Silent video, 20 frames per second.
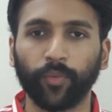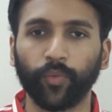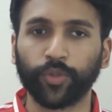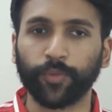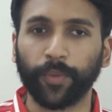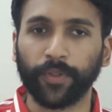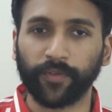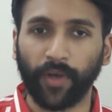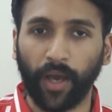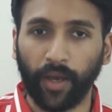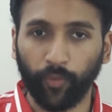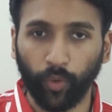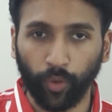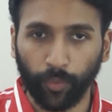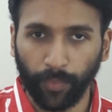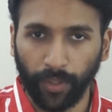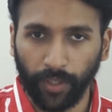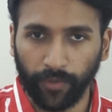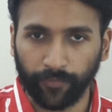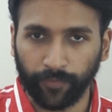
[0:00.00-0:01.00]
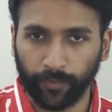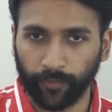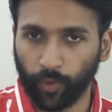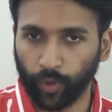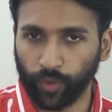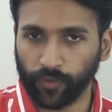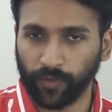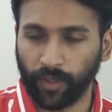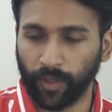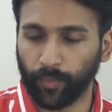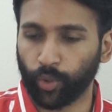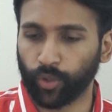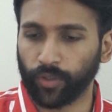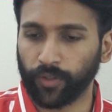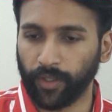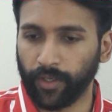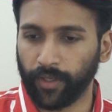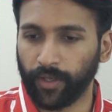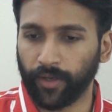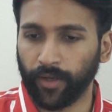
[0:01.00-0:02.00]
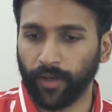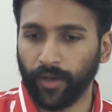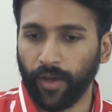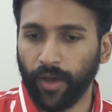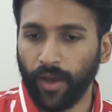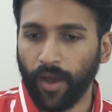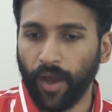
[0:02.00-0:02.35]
Which means I won't be focusing about the